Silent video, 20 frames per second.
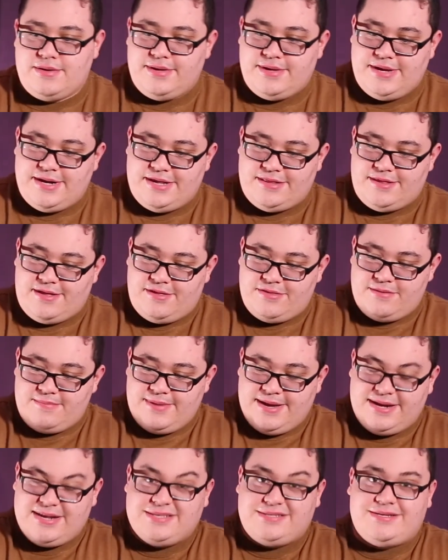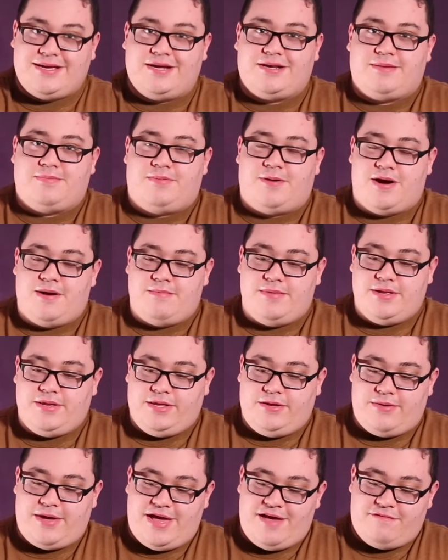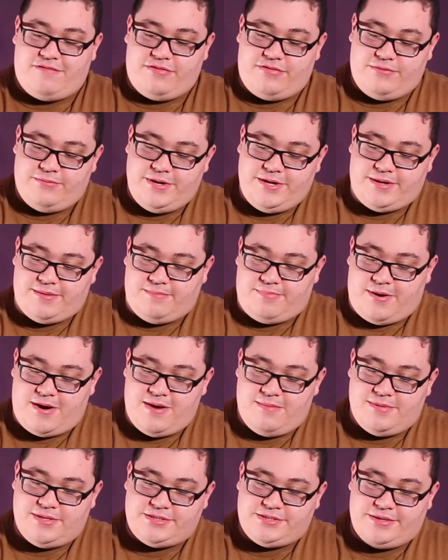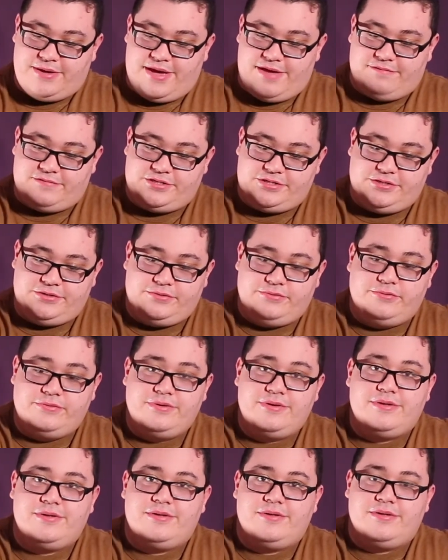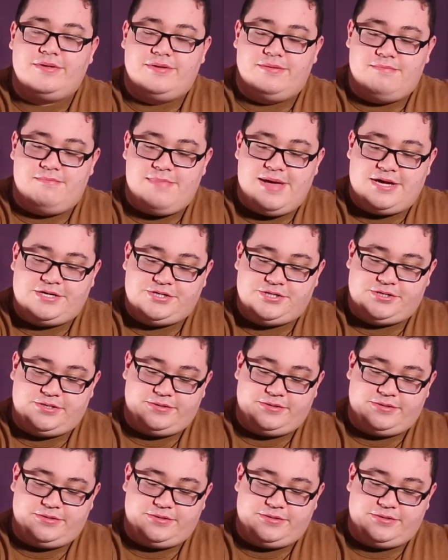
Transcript: And on the other main inside compartment, you have 3 compartments. You have 2 mesh